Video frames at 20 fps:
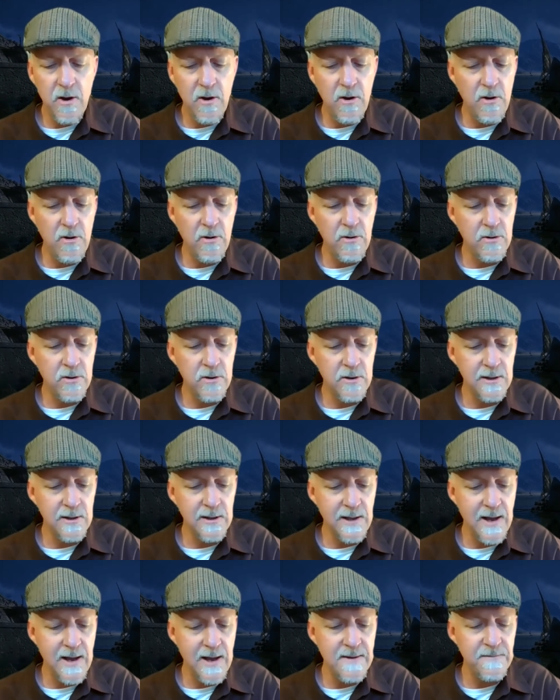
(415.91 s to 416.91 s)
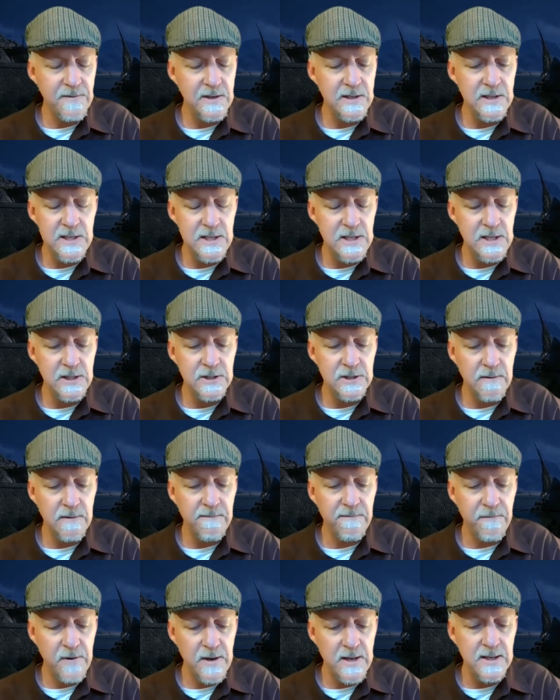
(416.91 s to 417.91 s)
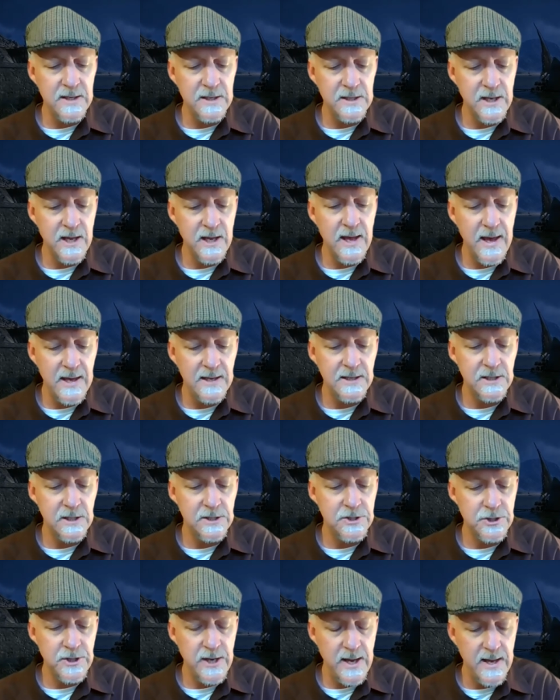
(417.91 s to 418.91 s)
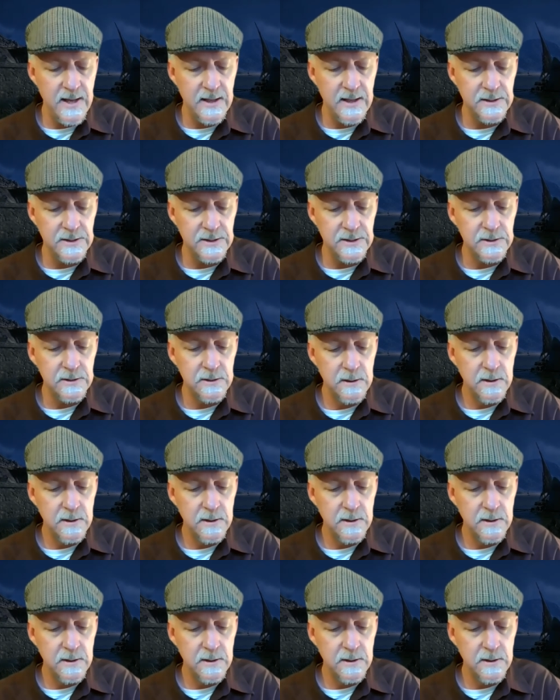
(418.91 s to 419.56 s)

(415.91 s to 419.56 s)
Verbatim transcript: all her life and needs a friend and a chance.